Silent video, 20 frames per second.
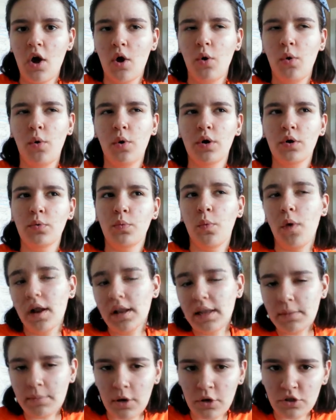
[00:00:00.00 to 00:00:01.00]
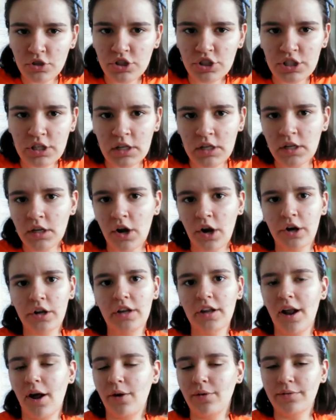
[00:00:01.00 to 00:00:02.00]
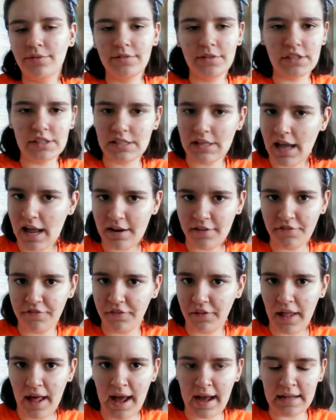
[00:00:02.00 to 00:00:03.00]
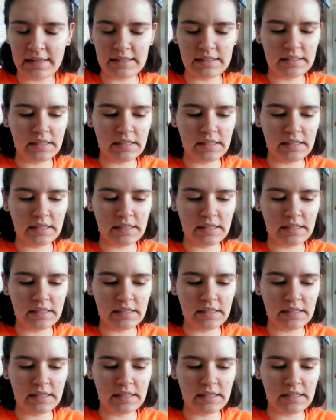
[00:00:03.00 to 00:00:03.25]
or one emotion, or, you know, just kind of flat,